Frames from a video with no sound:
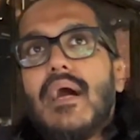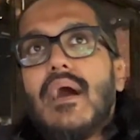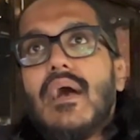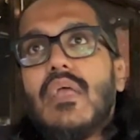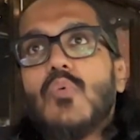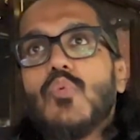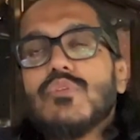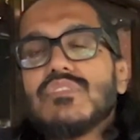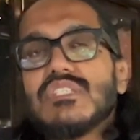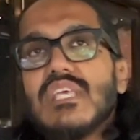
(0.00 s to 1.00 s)
I
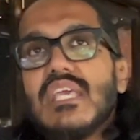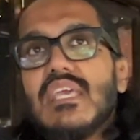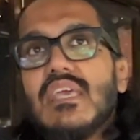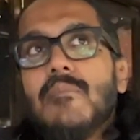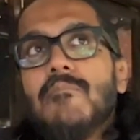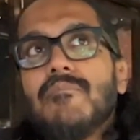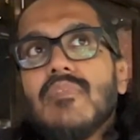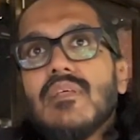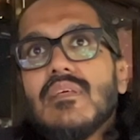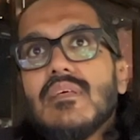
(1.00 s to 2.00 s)
would say,
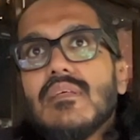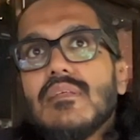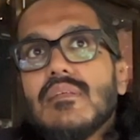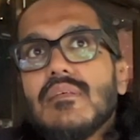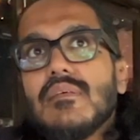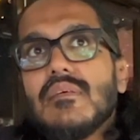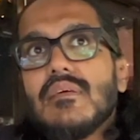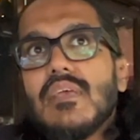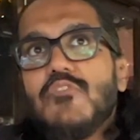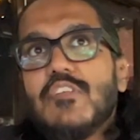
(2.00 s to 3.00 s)

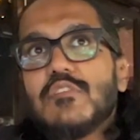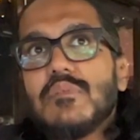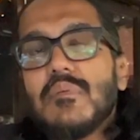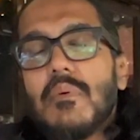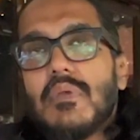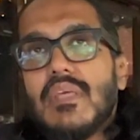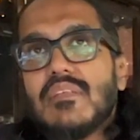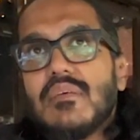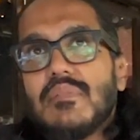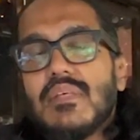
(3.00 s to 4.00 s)
if it's okay, so